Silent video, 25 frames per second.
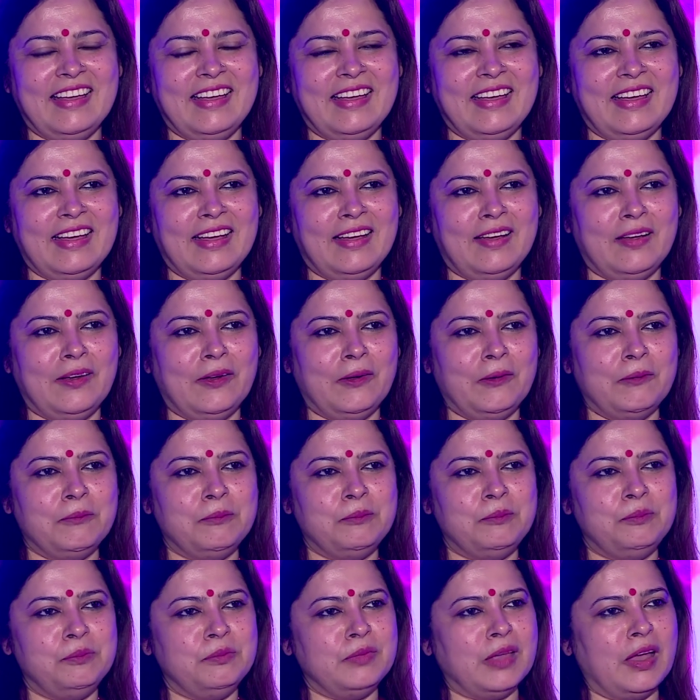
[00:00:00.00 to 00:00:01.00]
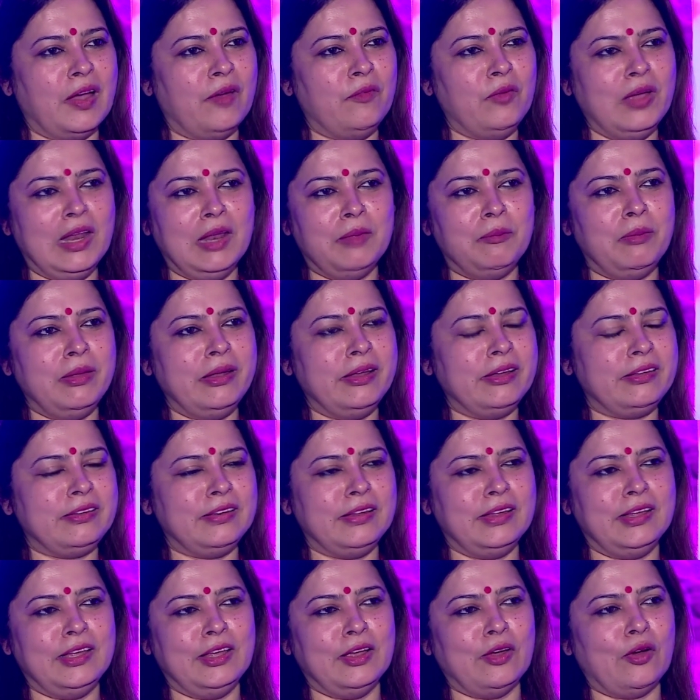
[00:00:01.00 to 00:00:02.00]
uh,
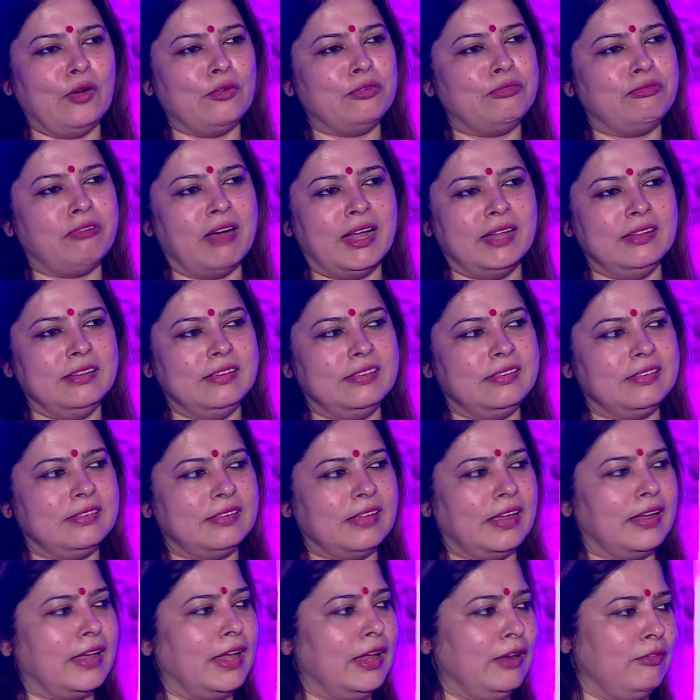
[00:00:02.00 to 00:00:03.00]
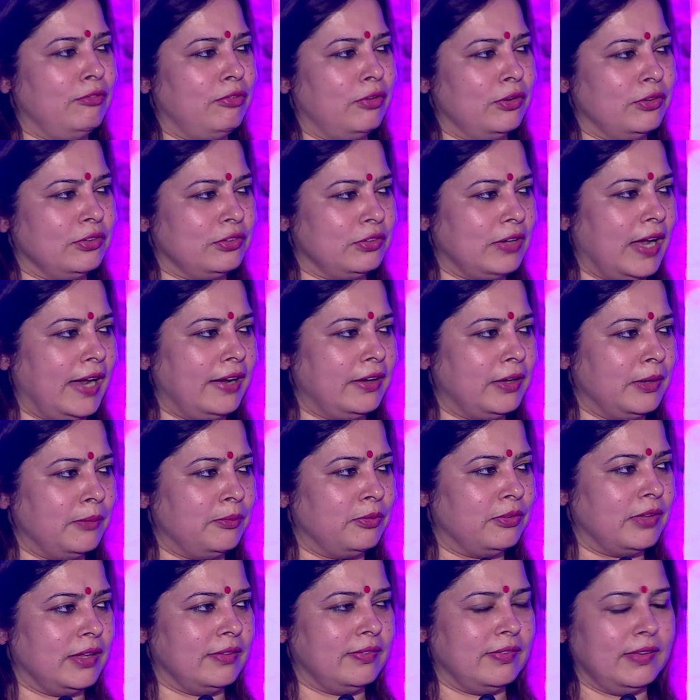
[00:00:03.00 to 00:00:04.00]
availability of funds, again, for startups,
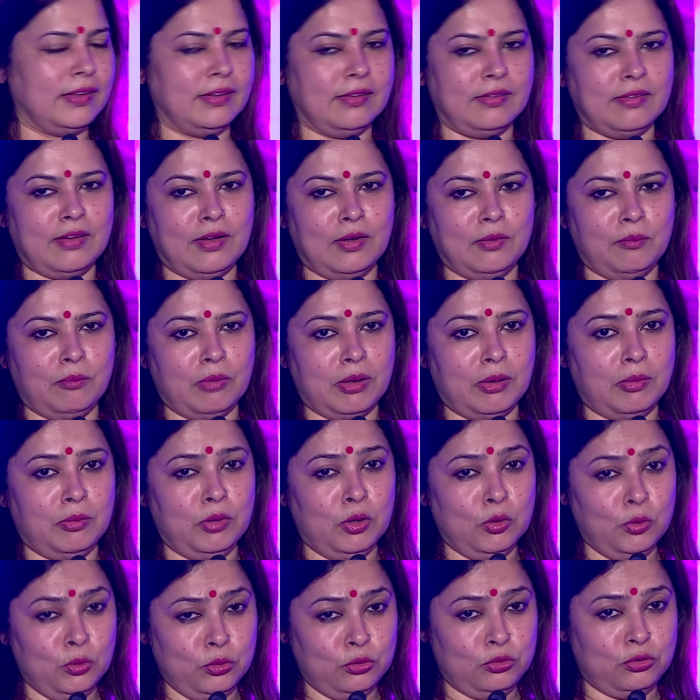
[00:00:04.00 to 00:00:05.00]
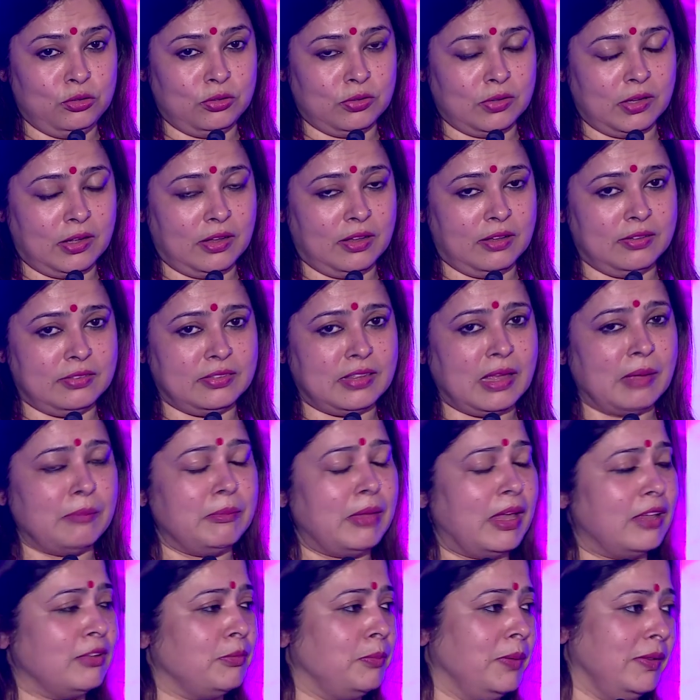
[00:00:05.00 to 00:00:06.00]
I think a, a huge uh, sum
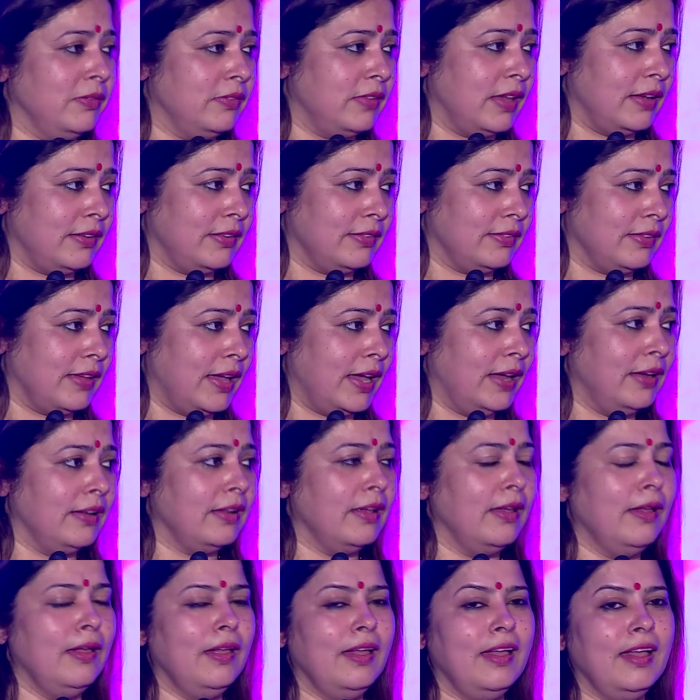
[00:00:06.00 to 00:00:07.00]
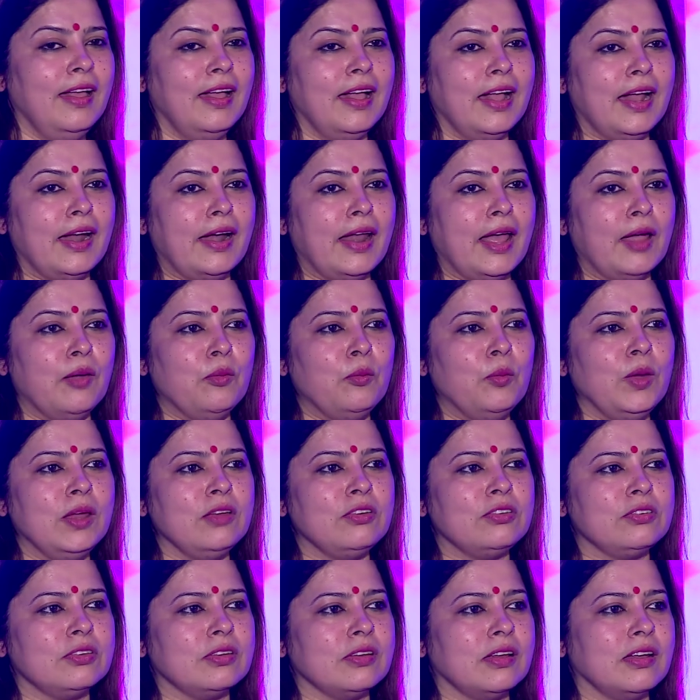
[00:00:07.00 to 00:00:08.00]
has been set aside. And I
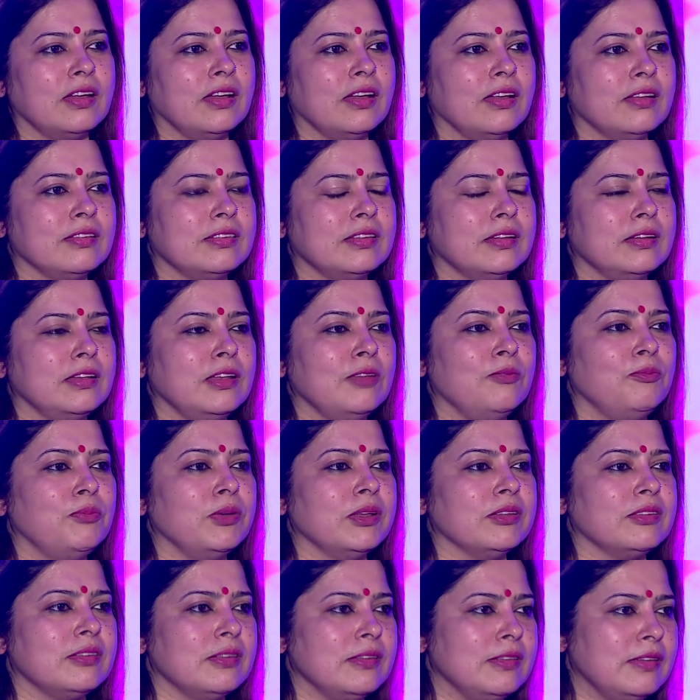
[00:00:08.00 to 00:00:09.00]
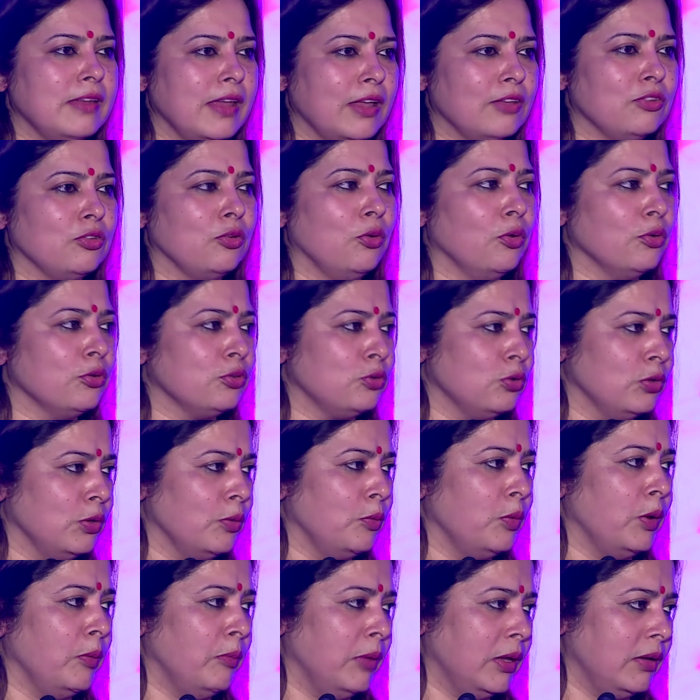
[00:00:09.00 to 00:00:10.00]
wish uh, a certain percentage goes to the
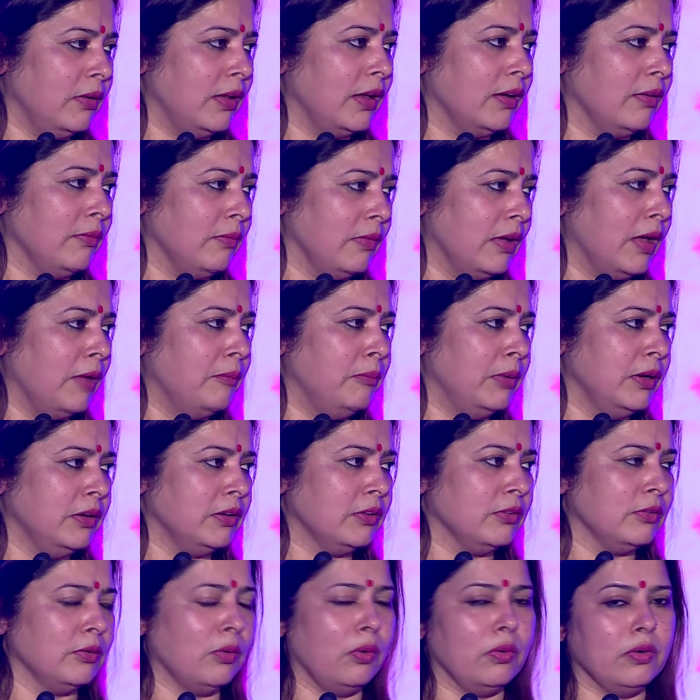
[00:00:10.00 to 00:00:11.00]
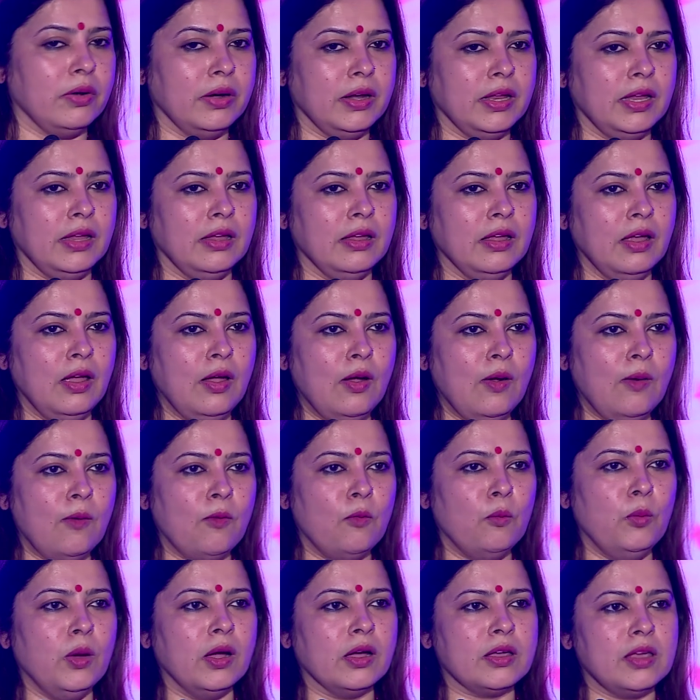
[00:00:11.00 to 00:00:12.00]
women, and government is already
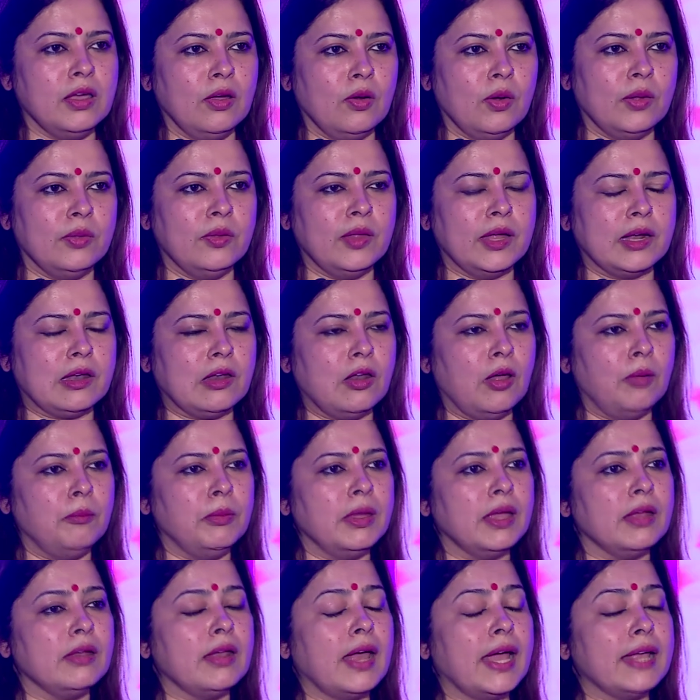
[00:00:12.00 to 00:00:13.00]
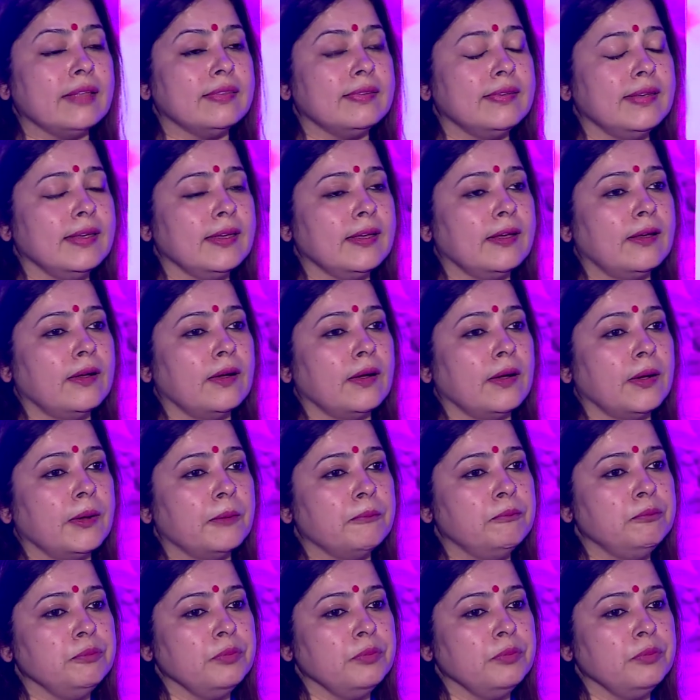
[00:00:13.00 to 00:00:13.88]
working on that lobby. And I think uh,